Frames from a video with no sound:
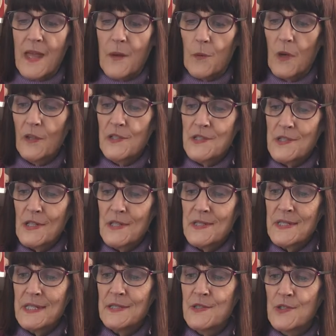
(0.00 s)
Well, the
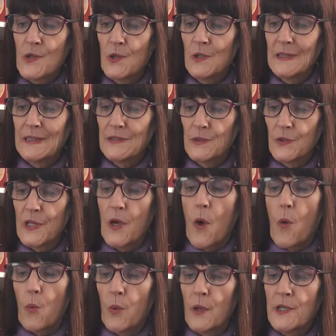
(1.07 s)
Starseed Soul Inquiry.
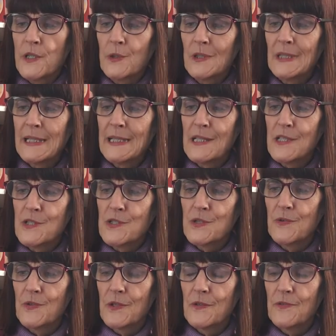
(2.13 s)
What are you clinging
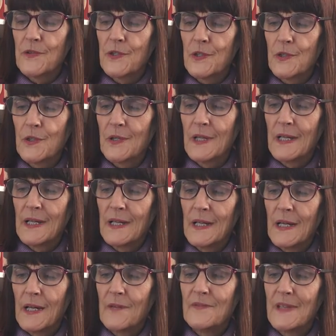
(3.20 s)
to for the fear
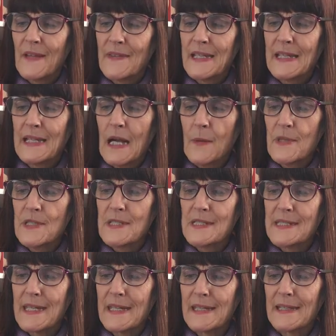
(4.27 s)
of nothing coming to
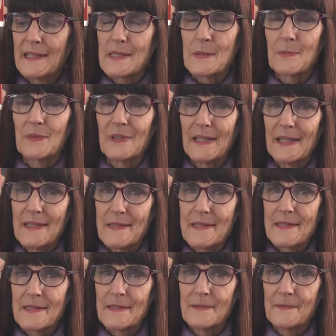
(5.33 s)
take its place?